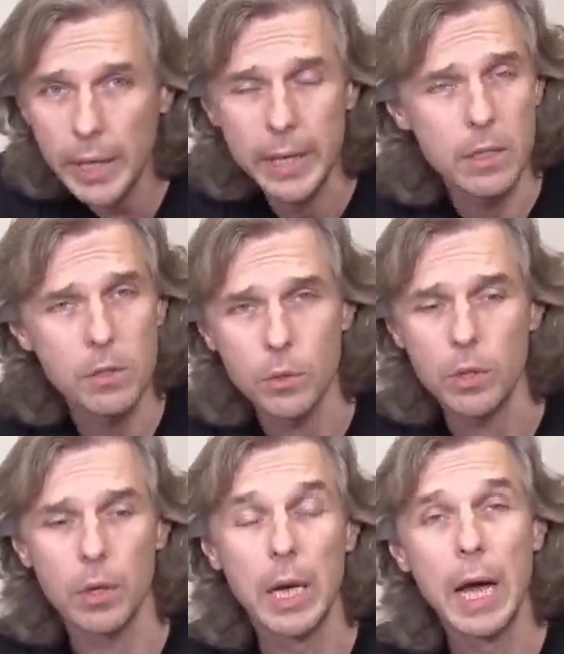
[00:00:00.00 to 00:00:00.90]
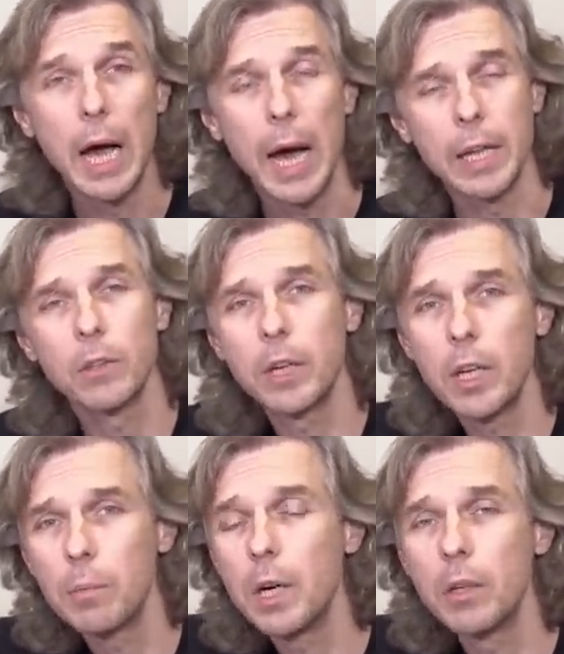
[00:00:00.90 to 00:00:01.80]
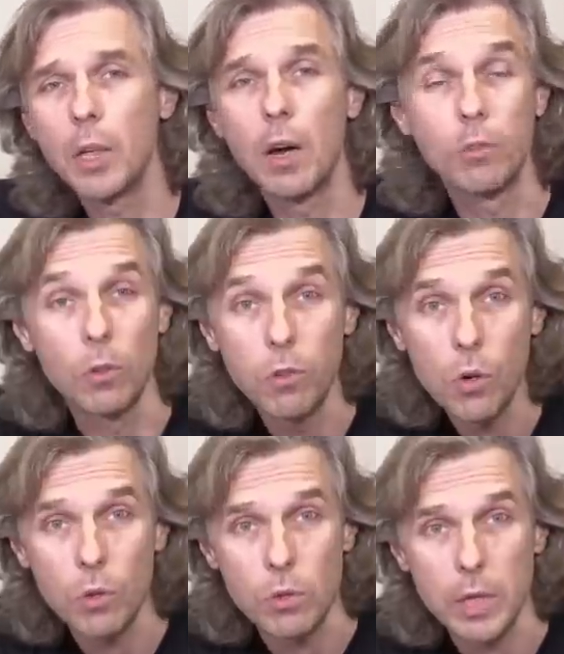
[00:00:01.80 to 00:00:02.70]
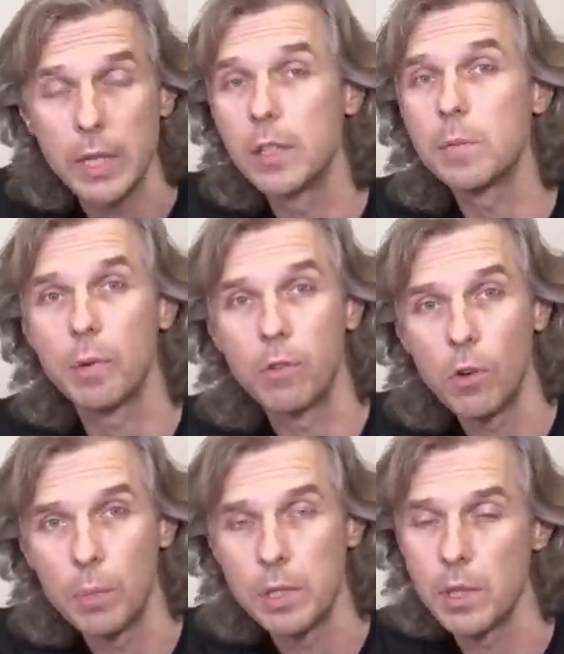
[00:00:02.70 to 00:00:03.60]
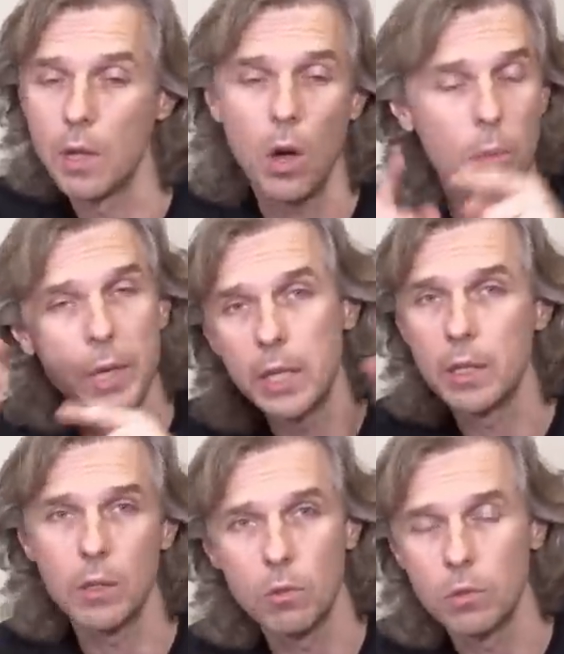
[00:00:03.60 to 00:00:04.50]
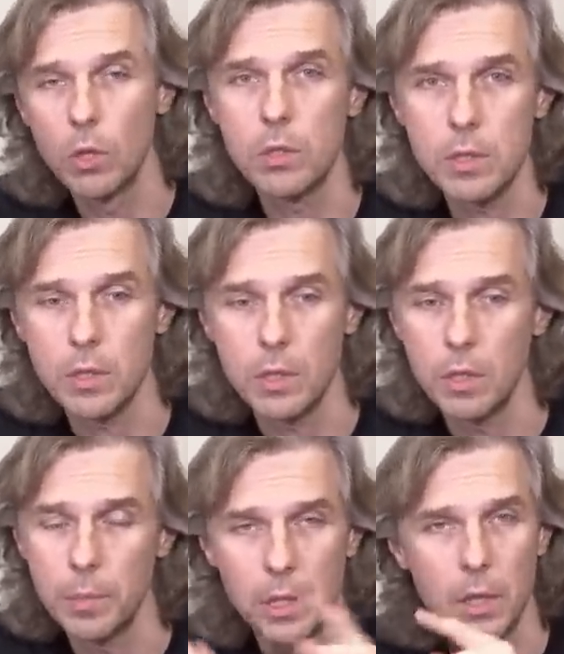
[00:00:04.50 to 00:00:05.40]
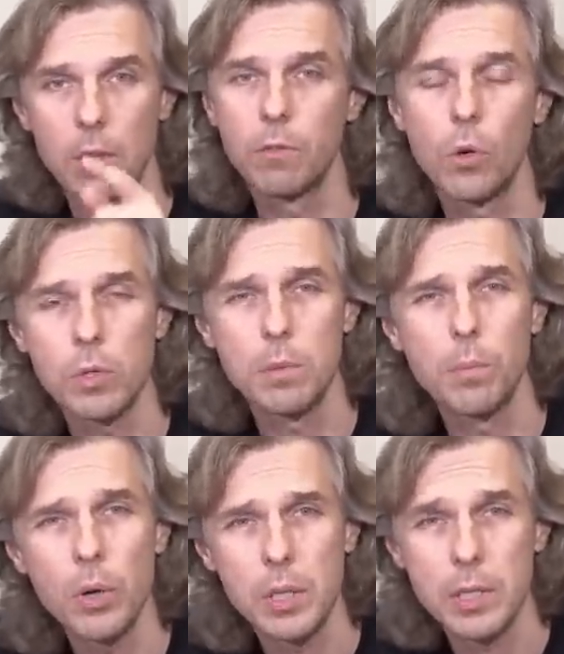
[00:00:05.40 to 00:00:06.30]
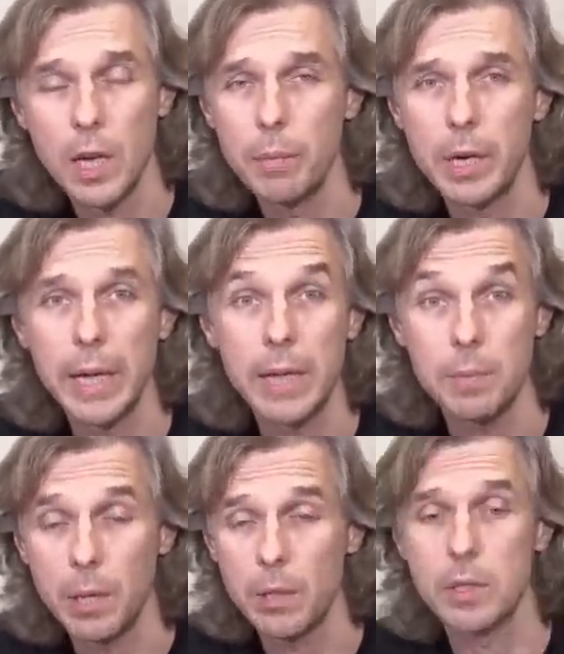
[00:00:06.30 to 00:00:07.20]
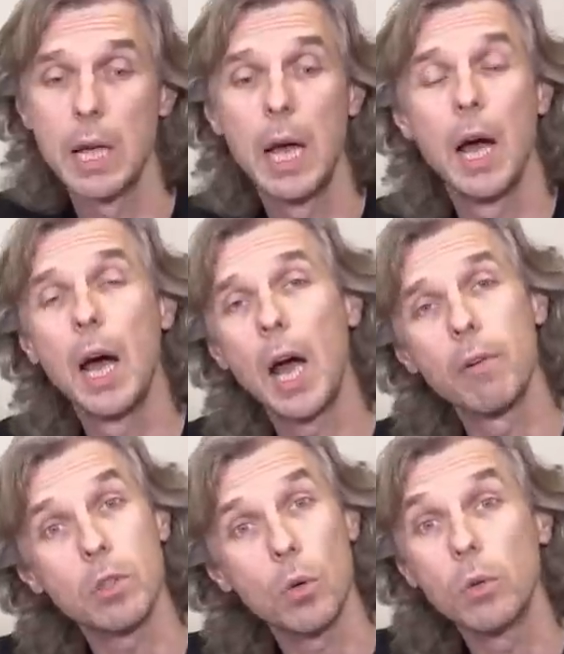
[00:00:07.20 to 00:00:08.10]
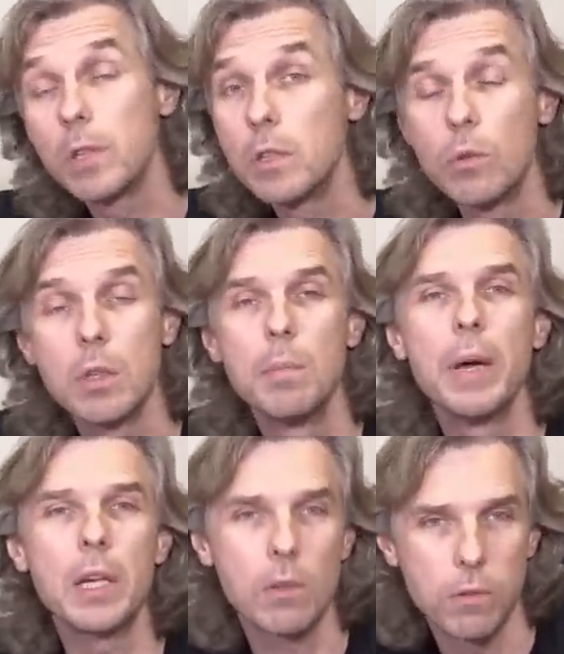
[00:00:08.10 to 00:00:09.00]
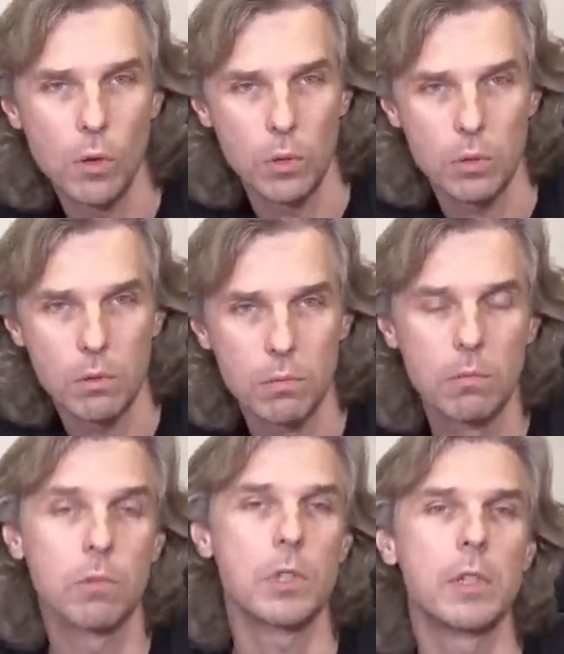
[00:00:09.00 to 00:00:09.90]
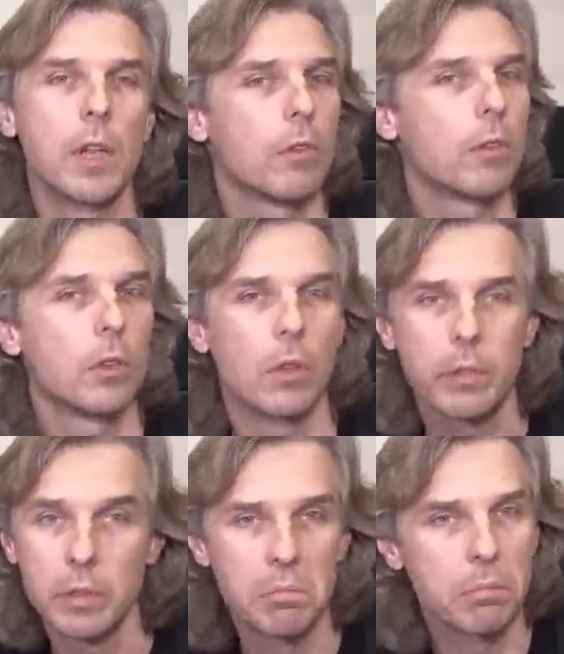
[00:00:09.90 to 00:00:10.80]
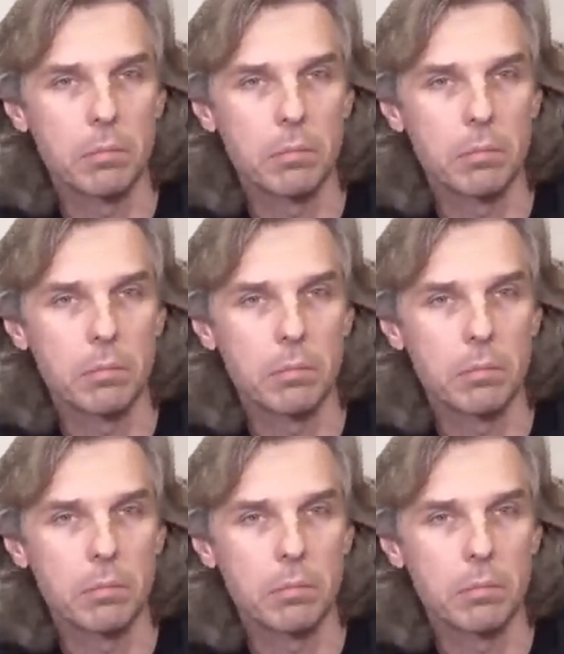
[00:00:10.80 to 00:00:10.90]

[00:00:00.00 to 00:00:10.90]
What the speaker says: in the studio. I don't care about autofocus and its performance and how many, you know, dots, focusing points camera has, because I was always using manual focus for still life photography.